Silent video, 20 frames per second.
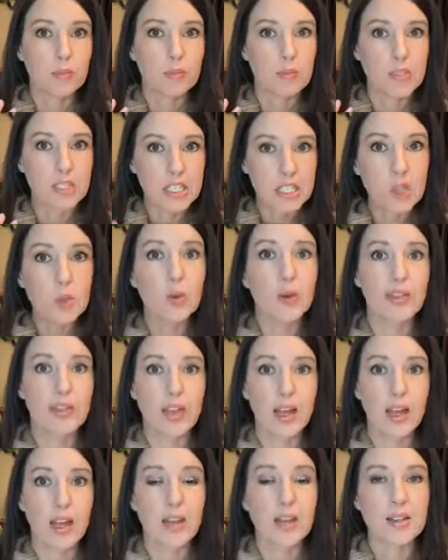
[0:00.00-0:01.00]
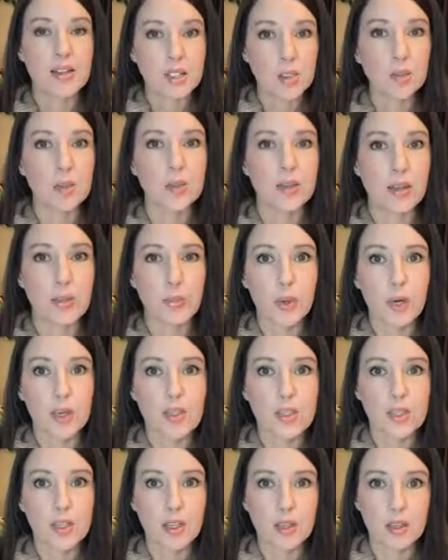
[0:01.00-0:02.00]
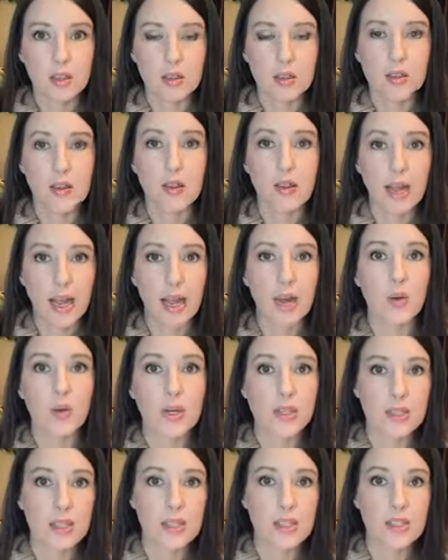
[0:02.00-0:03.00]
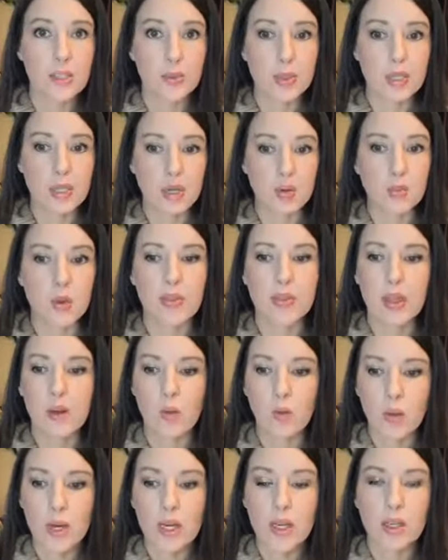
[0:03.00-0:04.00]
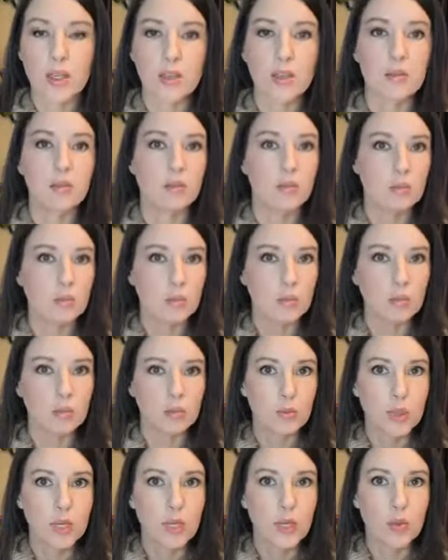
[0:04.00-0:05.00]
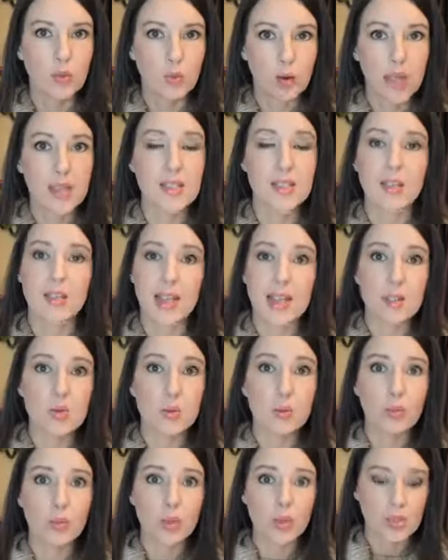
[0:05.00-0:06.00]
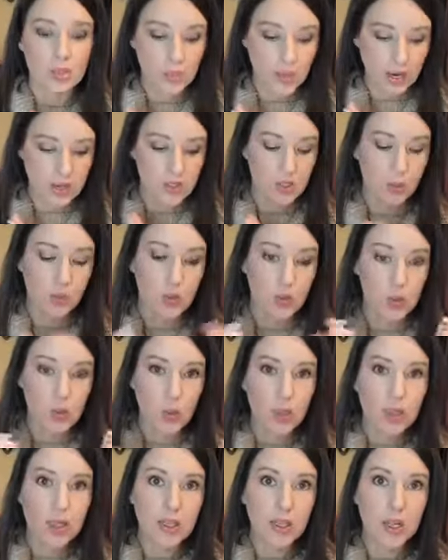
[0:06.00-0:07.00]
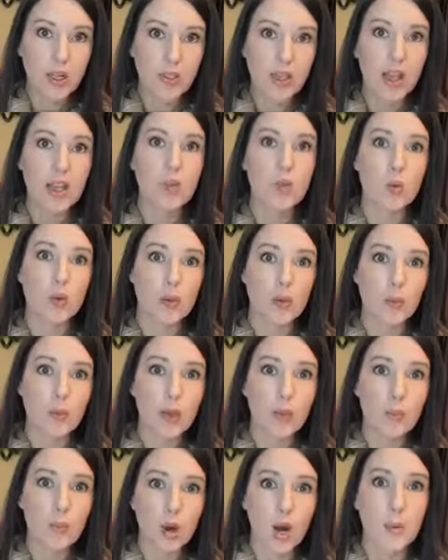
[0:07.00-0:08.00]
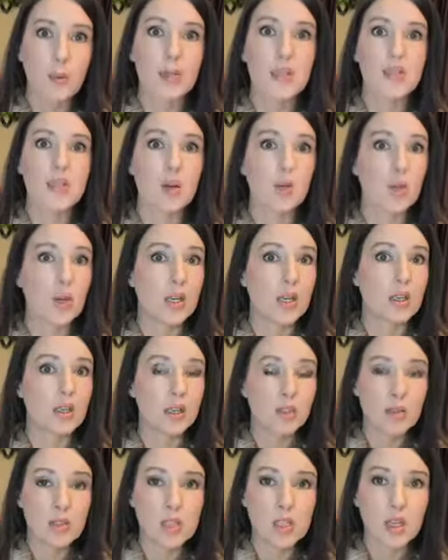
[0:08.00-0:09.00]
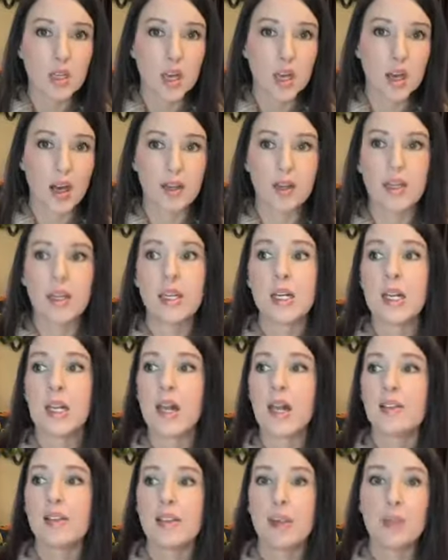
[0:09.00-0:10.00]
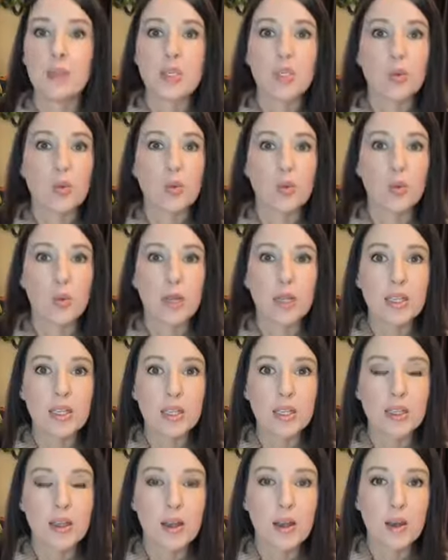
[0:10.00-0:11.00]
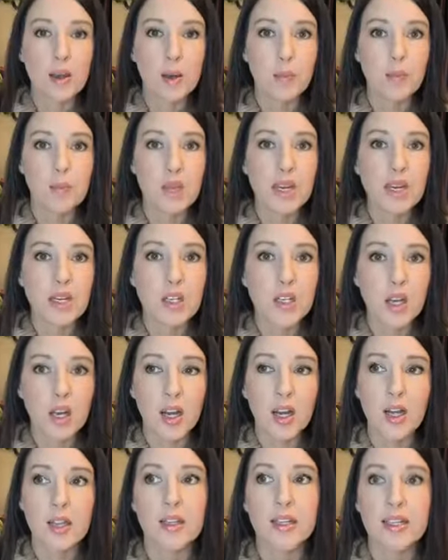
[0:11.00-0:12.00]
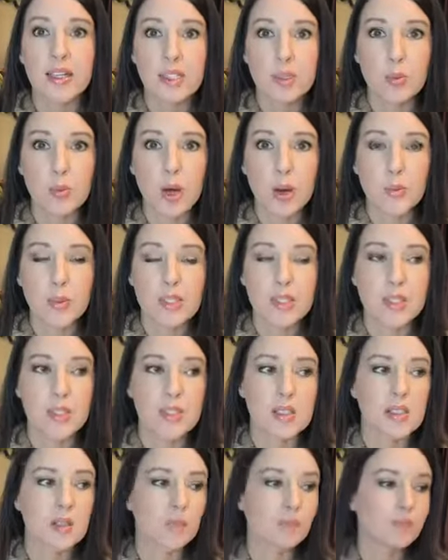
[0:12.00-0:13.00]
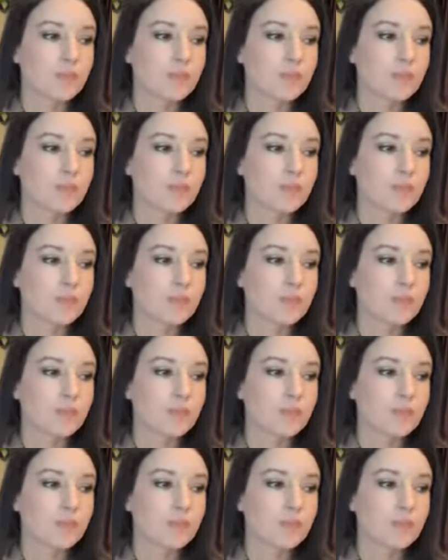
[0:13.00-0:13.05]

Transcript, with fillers: deal with that and deal with that person how it needs to be done with. And we can we can rest, and that's what brings rest. So we're dwelling on that, dwelling on that promise that we can leave it to God, and that means we're dwelling um, in God and His promises.